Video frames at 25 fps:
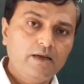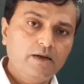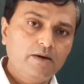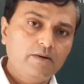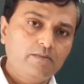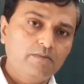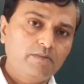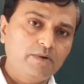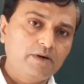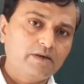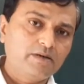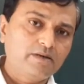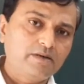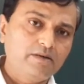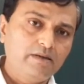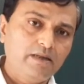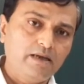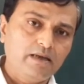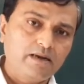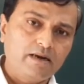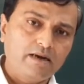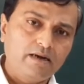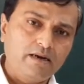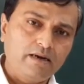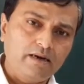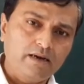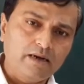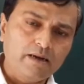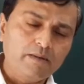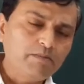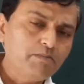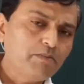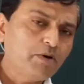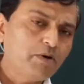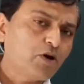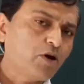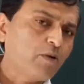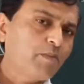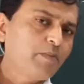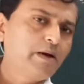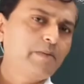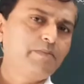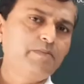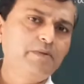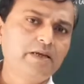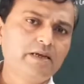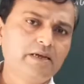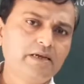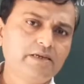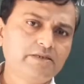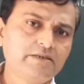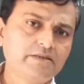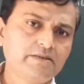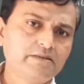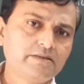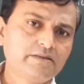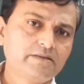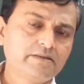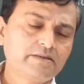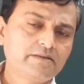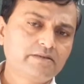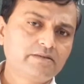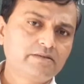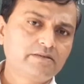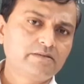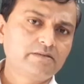but there are number of applications.